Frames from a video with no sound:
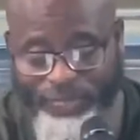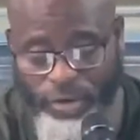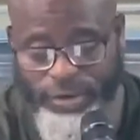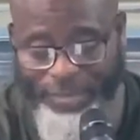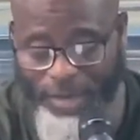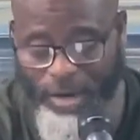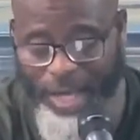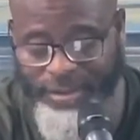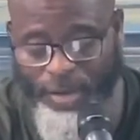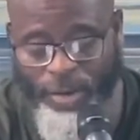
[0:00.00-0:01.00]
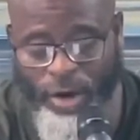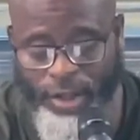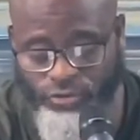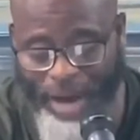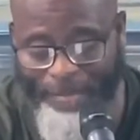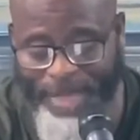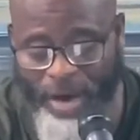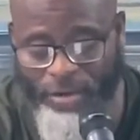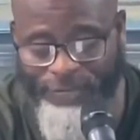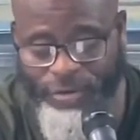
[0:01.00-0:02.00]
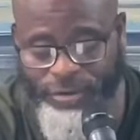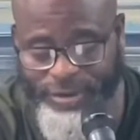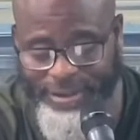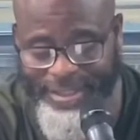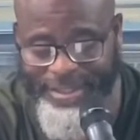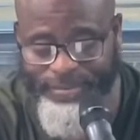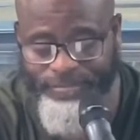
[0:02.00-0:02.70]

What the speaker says: verse, I think I said we're going to drop down to verse 10.